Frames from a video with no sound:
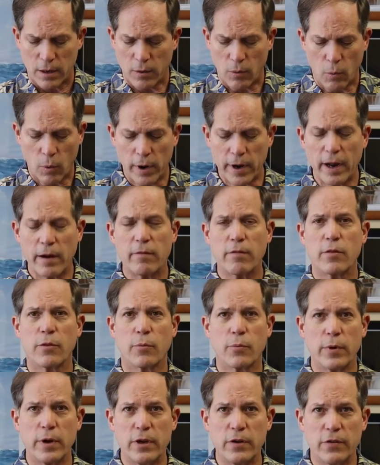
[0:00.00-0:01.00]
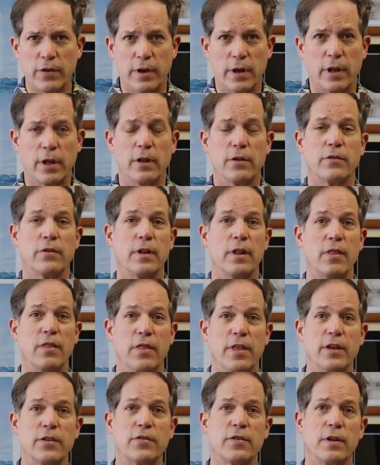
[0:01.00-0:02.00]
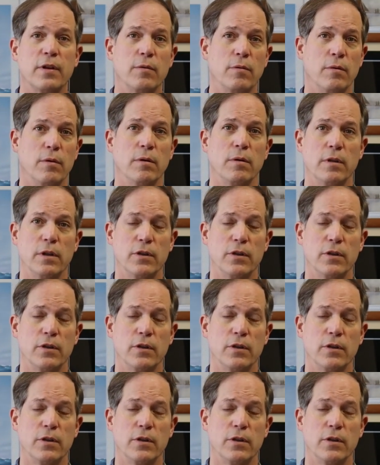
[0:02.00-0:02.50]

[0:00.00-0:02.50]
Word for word: Whatever the reason is, this didn't